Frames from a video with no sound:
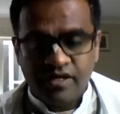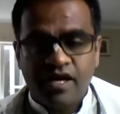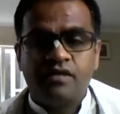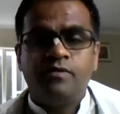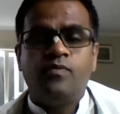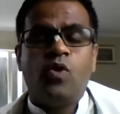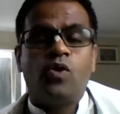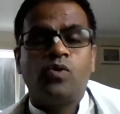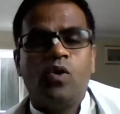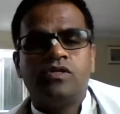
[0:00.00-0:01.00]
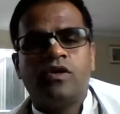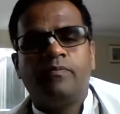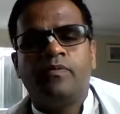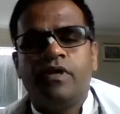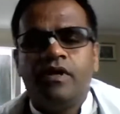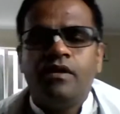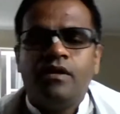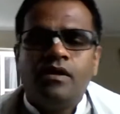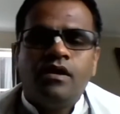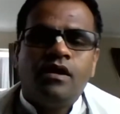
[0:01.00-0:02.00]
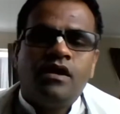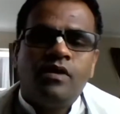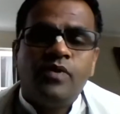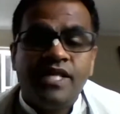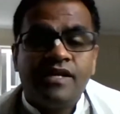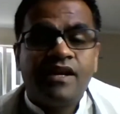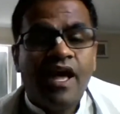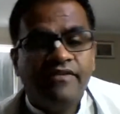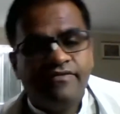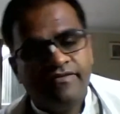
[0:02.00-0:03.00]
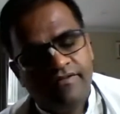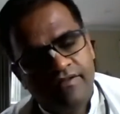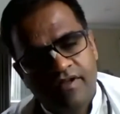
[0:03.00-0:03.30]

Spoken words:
there are the four goals of Vedic life.